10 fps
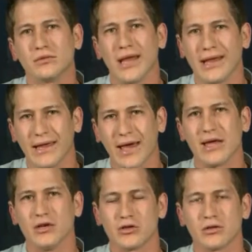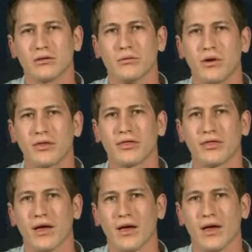engaged with
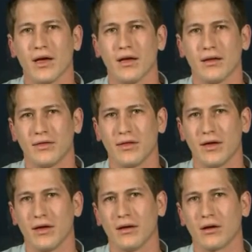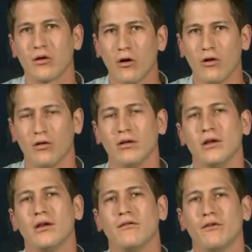the call
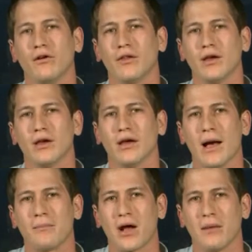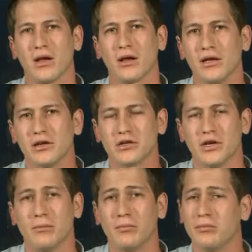for the upcoming
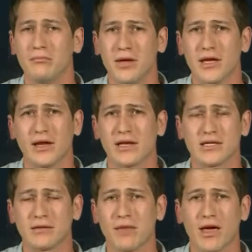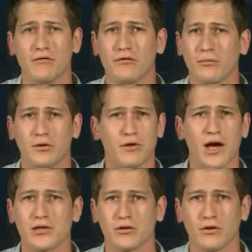leadership, be it as it may, from the
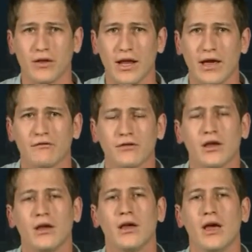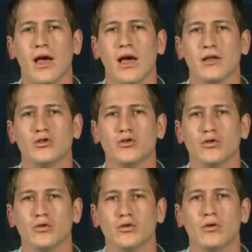right or the left,
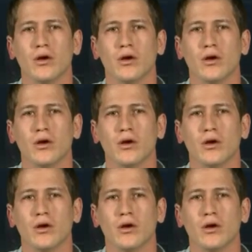to